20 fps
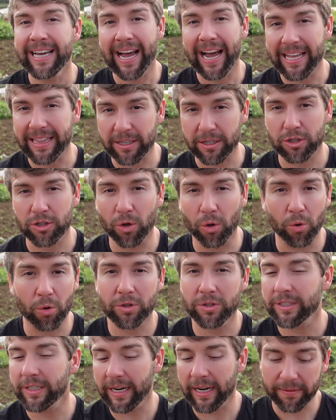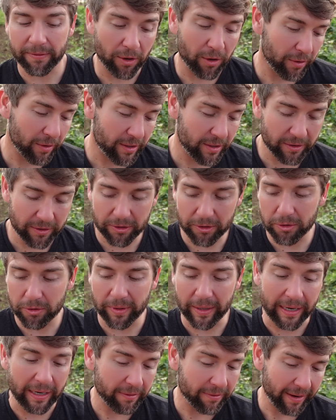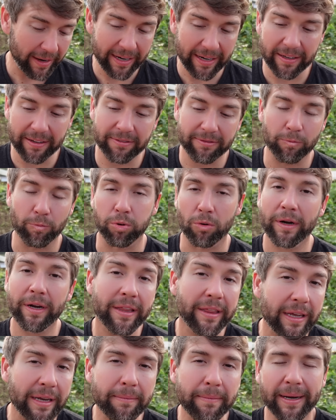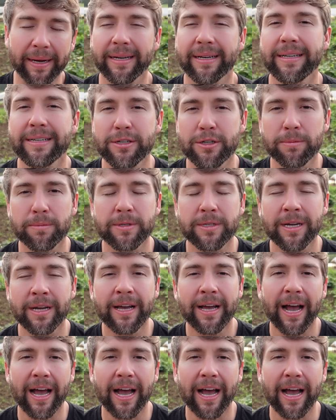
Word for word: at the stores that have all this new innovative breathing mechanisms,